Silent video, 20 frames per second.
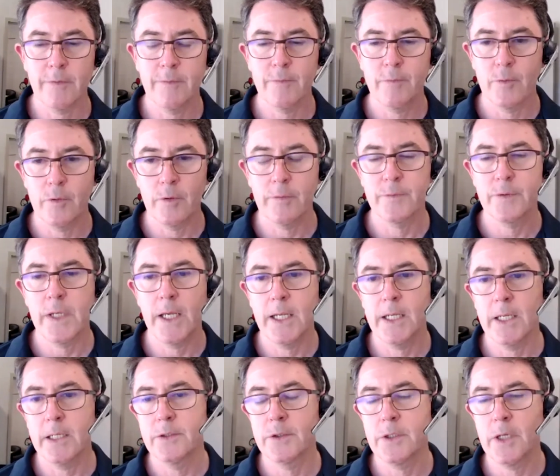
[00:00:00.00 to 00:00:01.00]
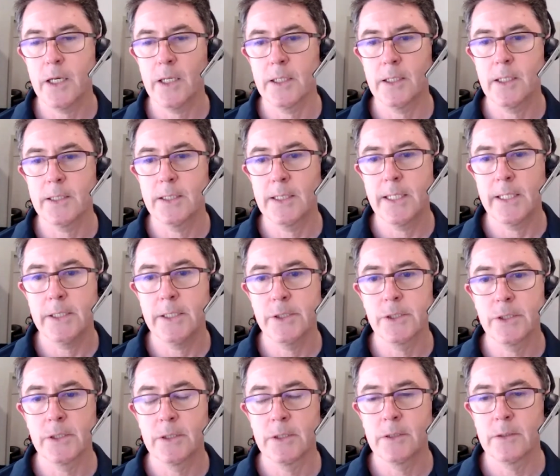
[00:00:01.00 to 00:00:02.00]
of standard cyanide
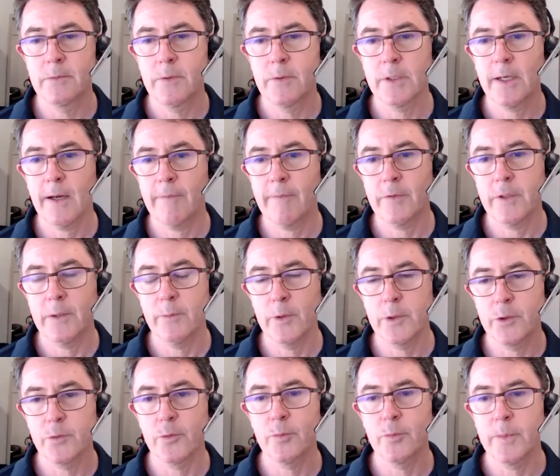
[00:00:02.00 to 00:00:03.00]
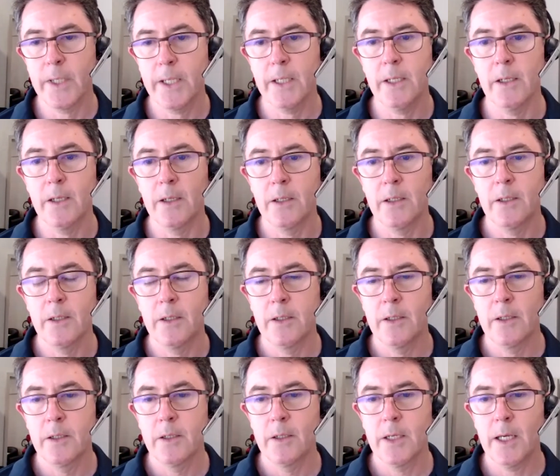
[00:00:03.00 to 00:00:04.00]
leach recovery, which would mean
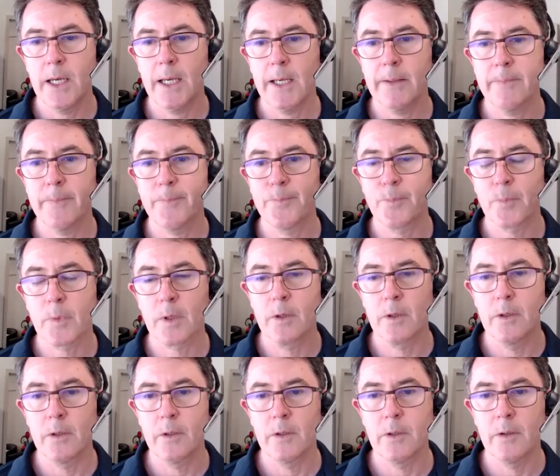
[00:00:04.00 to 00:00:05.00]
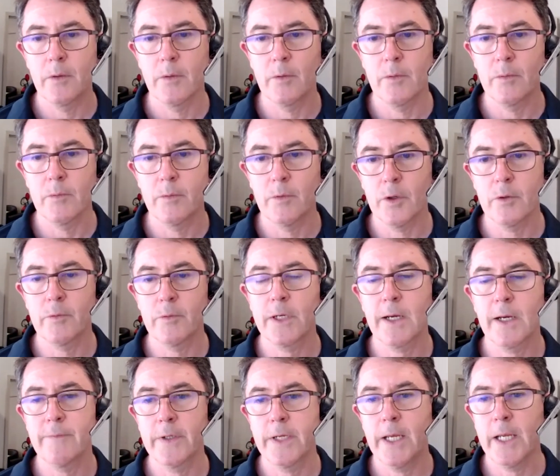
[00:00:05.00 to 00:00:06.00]
not
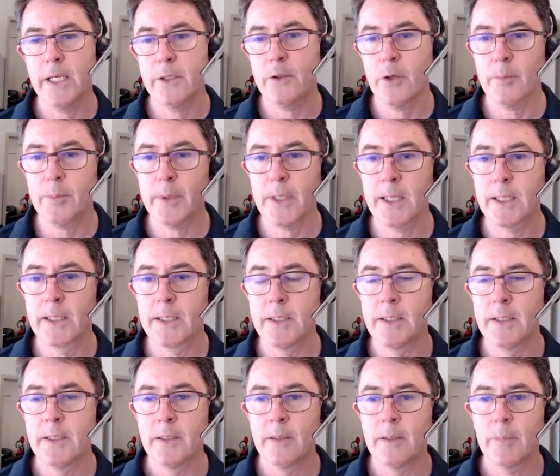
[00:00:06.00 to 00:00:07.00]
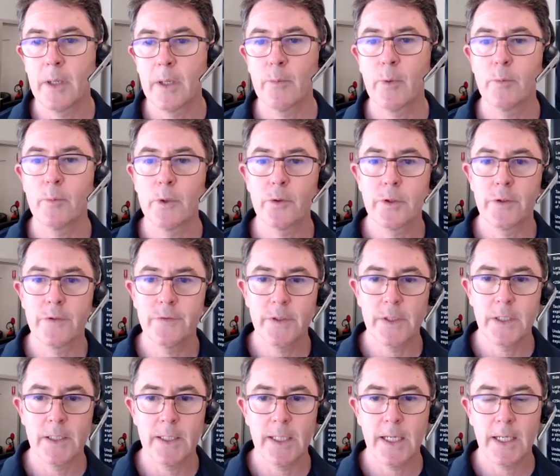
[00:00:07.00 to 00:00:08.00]
recovering any copper, but we will
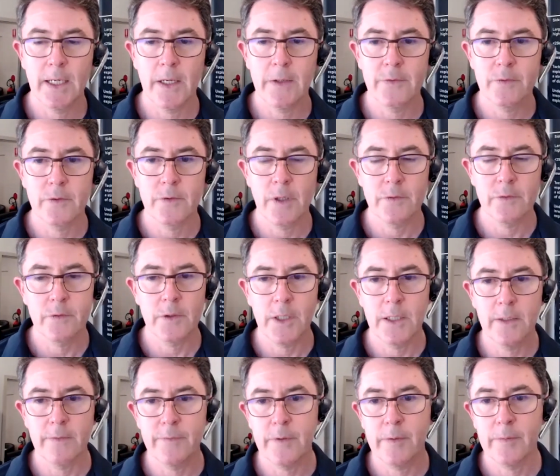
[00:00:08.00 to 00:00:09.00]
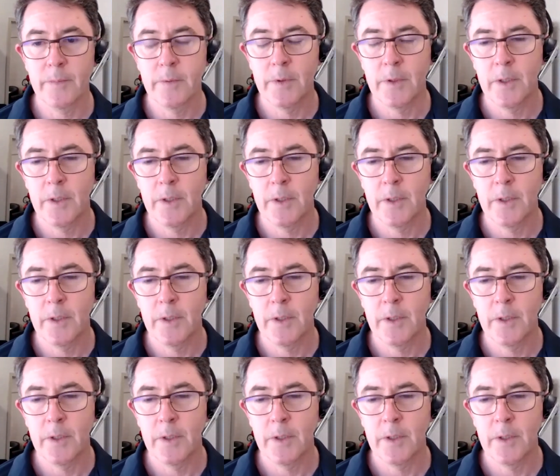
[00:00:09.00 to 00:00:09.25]
consider that as kind of